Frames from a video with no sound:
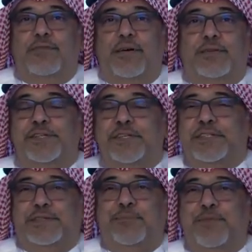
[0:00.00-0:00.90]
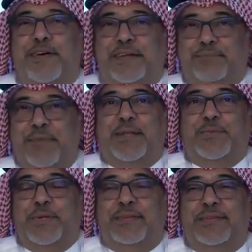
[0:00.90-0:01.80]
I'll just simplify it, make it
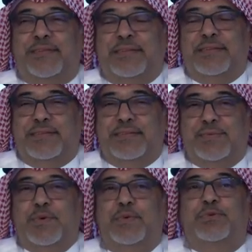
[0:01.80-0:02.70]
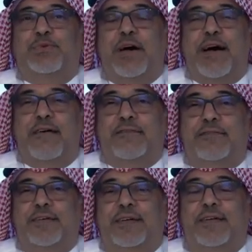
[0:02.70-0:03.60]
one sentence. We want to have
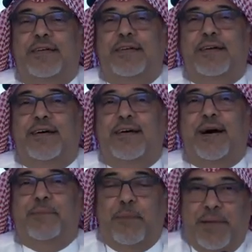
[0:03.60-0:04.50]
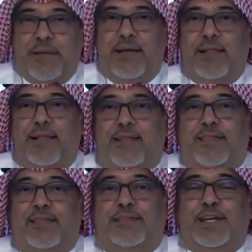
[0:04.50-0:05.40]
a public health
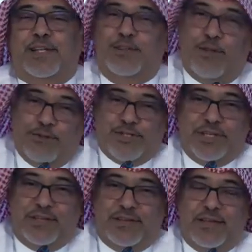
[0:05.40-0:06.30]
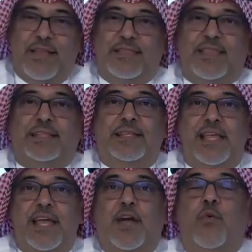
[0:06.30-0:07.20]
technology that is
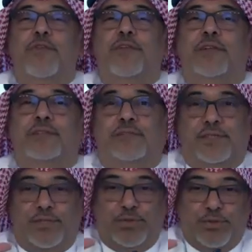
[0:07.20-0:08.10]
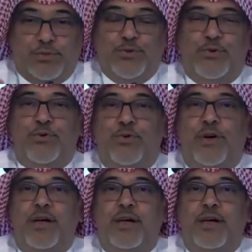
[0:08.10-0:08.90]
equivalent to